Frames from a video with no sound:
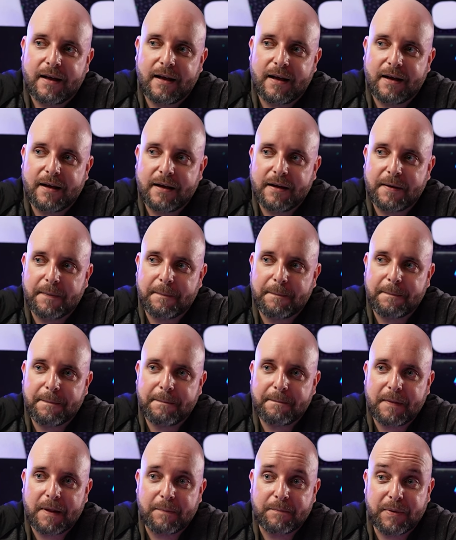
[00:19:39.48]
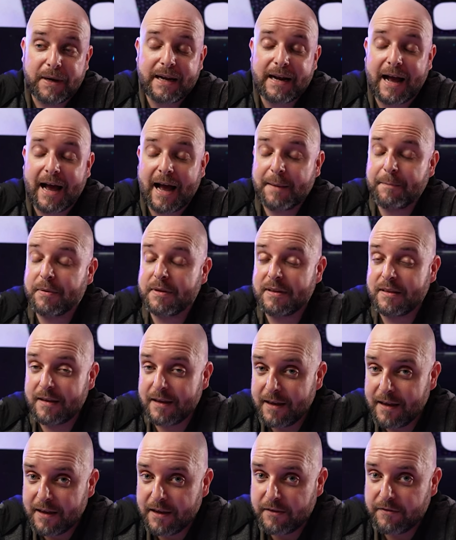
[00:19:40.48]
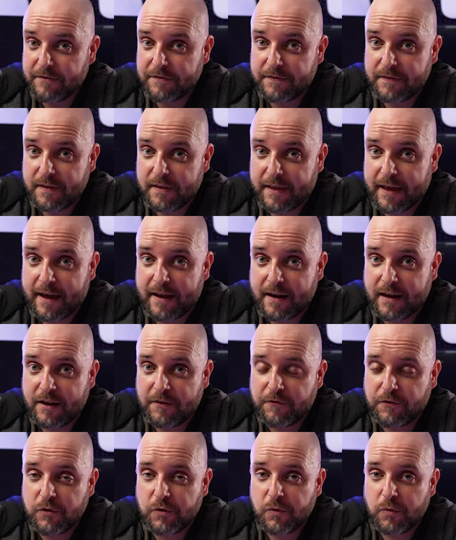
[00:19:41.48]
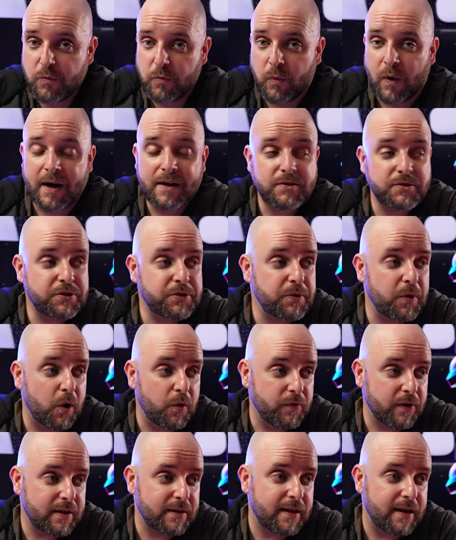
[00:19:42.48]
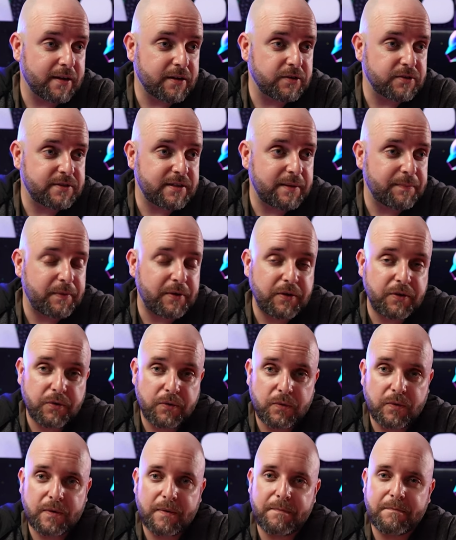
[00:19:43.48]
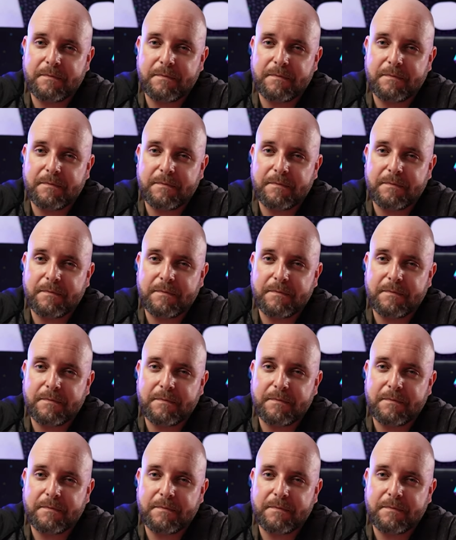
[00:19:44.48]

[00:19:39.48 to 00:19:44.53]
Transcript: Um, but I believe that if you want to overclock your CPU,